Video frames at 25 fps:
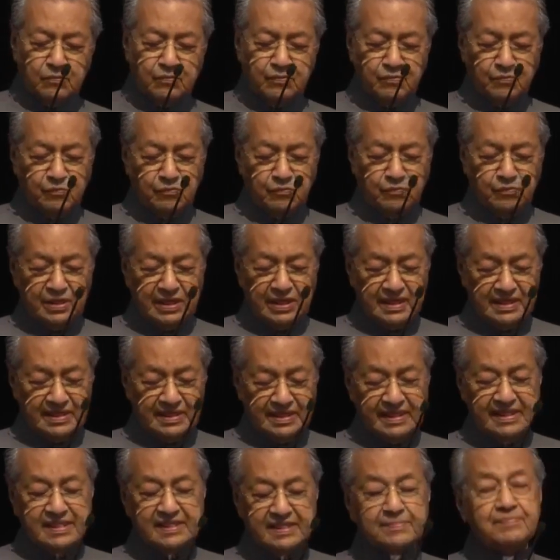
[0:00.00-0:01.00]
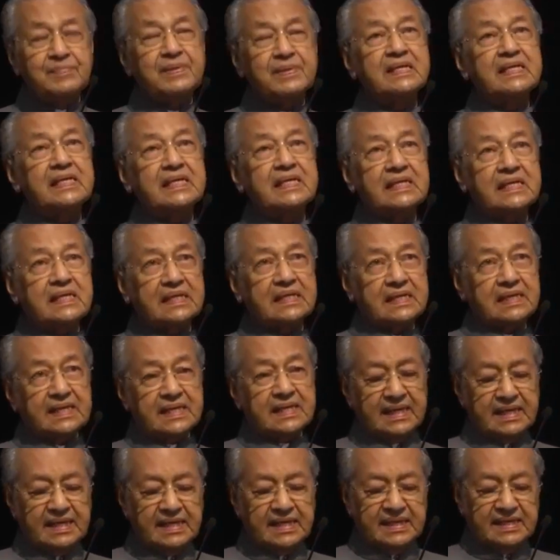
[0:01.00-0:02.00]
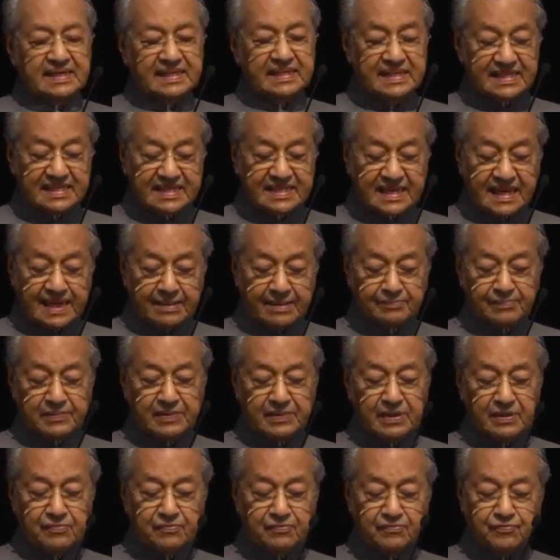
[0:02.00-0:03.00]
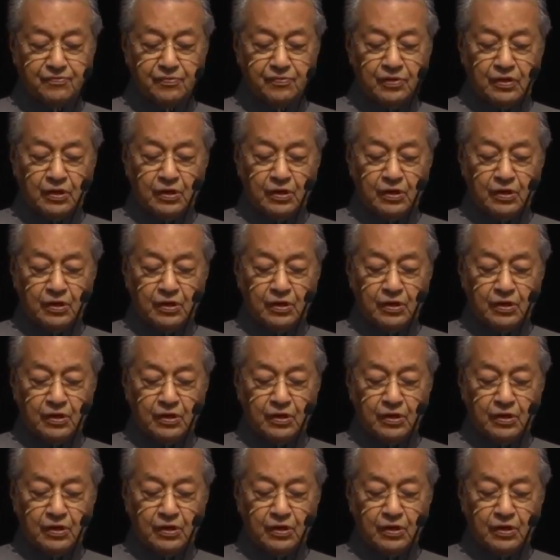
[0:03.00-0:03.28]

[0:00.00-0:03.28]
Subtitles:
will this be disruptive